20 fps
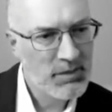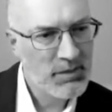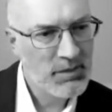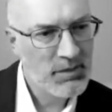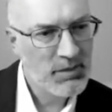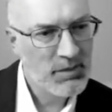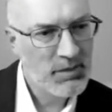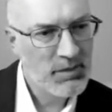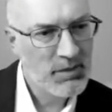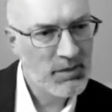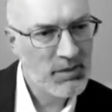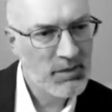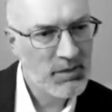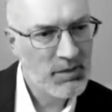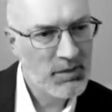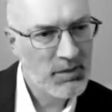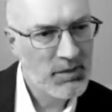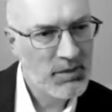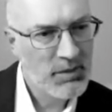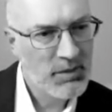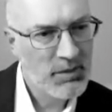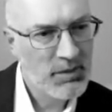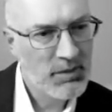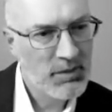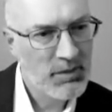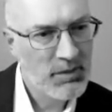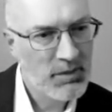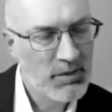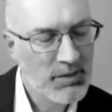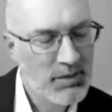
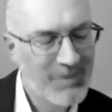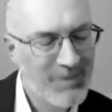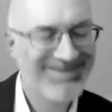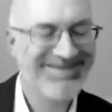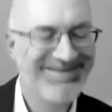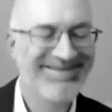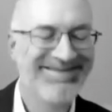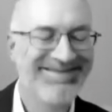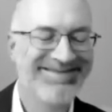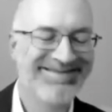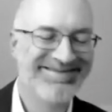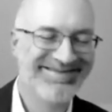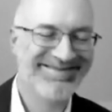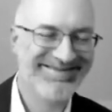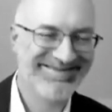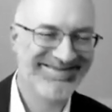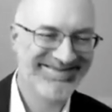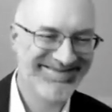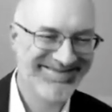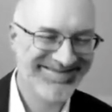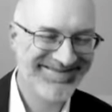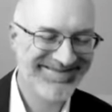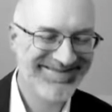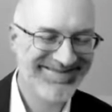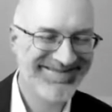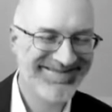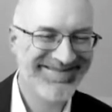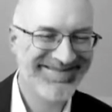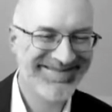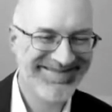
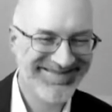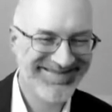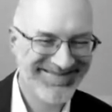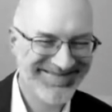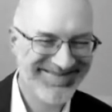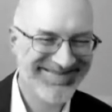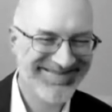(not speaking)